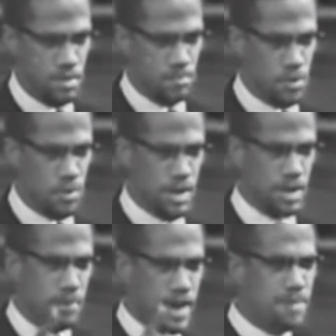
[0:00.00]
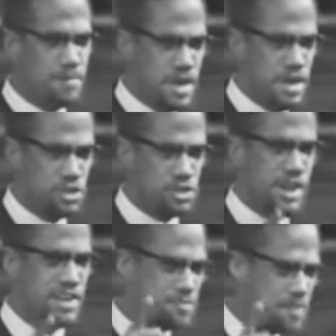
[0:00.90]
But when a black man
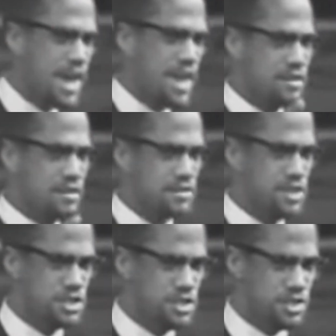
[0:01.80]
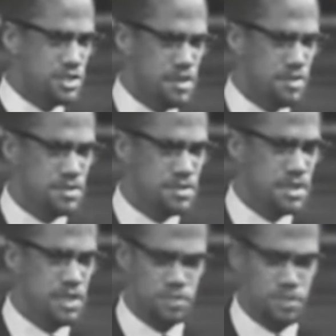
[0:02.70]
strikes back, he's an extremist.
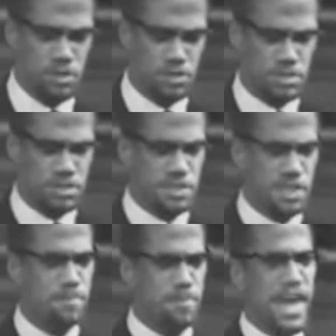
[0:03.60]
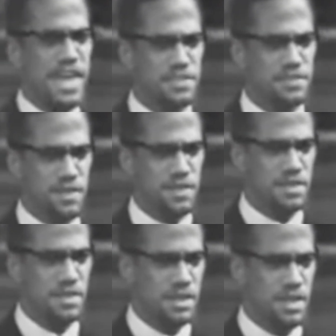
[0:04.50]
He's supposed to sit passively
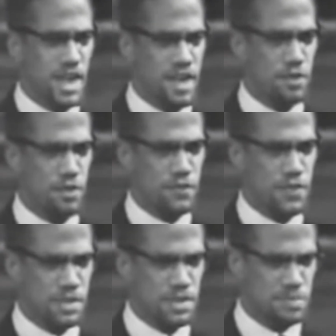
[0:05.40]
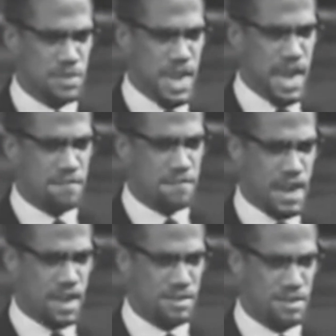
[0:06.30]
and have no feelings, be
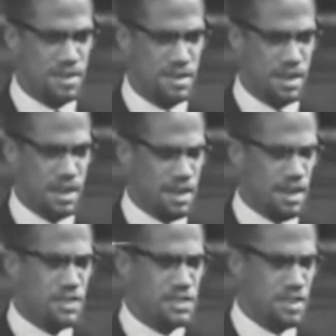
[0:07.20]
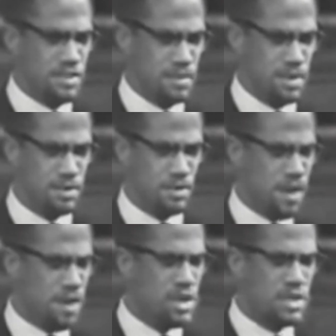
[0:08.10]
nonviolent, and love his enemy. No
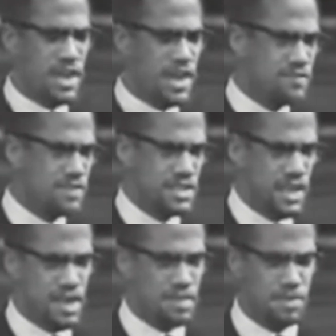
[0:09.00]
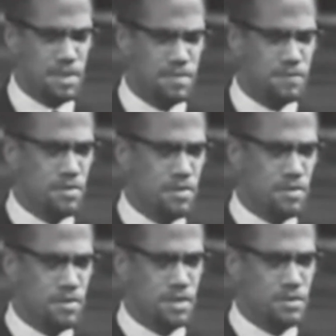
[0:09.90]
matter what kind of attack, be it verbal
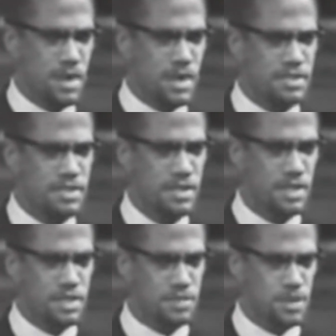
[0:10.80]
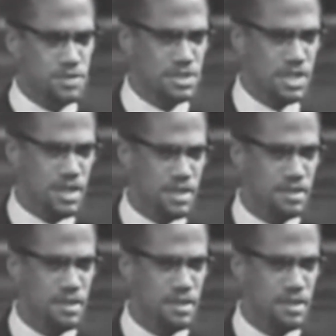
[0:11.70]
or otherwise, he's supposed to take it.